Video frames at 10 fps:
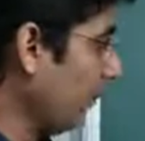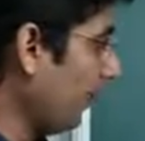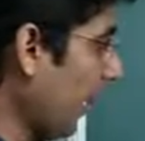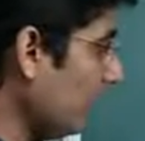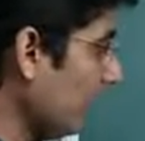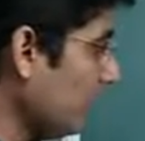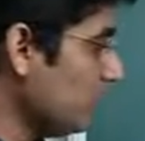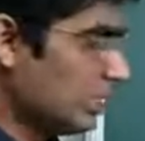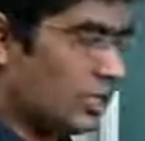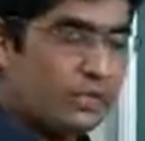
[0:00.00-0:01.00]
by
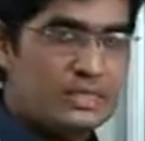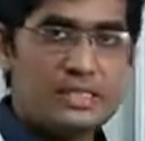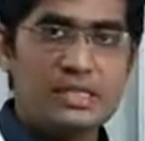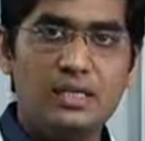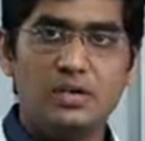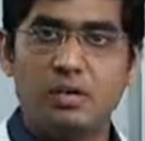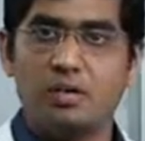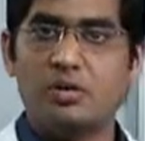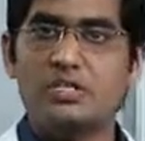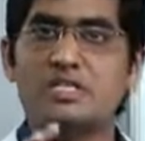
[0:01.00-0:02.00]
UHG you will see
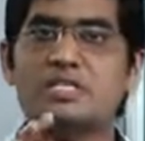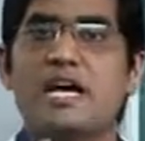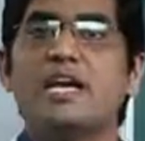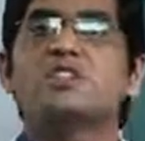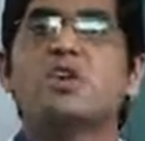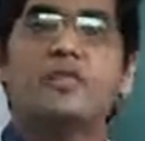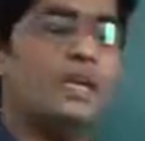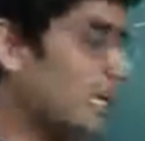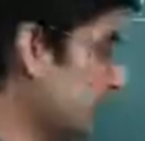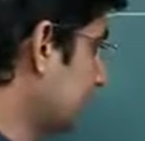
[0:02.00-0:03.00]
what is the size of
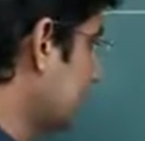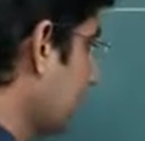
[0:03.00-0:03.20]
kidneys.